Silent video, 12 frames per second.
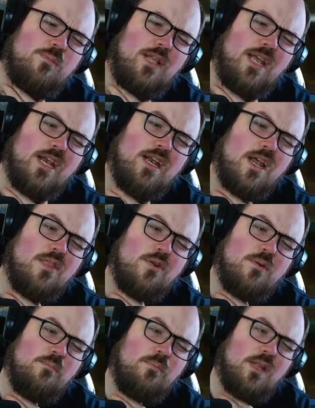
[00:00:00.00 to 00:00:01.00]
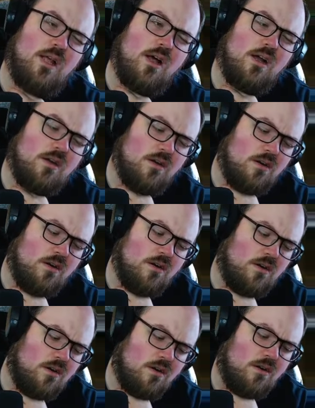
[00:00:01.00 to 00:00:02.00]
to play another
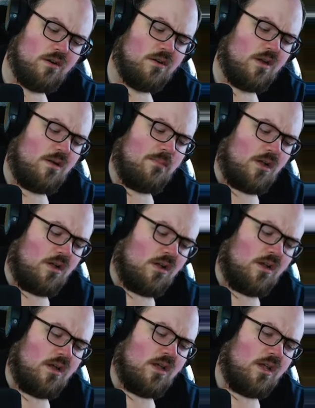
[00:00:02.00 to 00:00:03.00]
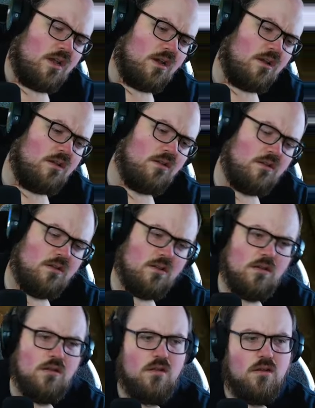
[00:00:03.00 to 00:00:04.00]
blocker. Come on.
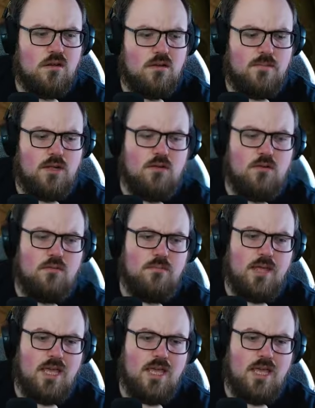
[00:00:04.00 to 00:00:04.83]
Come on,